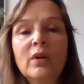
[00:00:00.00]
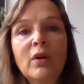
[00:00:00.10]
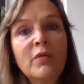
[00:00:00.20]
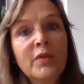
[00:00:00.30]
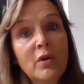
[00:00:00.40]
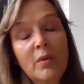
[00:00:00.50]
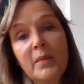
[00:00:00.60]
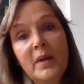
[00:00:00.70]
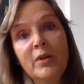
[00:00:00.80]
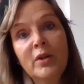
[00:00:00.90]
overcome
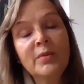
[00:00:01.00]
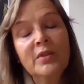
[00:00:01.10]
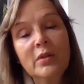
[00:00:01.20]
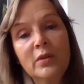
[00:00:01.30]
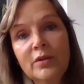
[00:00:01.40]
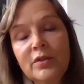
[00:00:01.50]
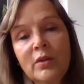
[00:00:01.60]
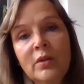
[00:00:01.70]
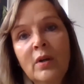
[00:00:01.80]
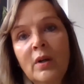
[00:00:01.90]
maybe obstacles,
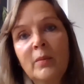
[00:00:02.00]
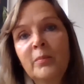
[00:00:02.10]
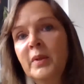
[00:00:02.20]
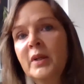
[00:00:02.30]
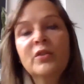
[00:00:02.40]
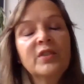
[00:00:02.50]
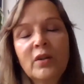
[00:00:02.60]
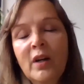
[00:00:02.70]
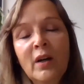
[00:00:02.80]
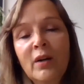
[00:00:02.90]
or because
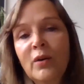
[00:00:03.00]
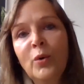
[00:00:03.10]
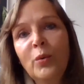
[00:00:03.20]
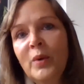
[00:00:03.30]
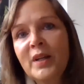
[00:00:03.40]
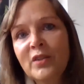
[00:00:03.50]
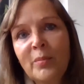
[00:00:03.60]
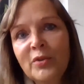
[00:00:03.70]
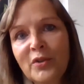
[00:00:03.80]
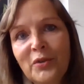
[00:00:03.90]
there are always
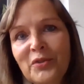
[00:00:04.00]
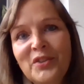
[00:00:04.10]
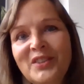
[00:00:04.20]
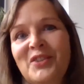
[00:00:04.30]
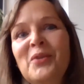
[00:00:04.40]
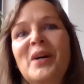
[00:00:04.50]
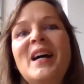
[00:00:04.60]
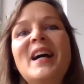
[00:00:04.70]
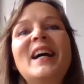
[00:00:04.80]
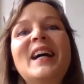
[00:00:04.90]
obstacles. So
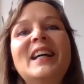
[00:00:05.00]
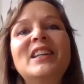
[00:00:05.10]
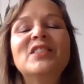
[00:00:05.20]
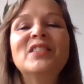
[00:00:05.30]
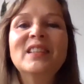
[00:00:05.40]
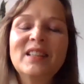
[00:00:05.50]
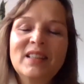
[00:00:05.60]
it's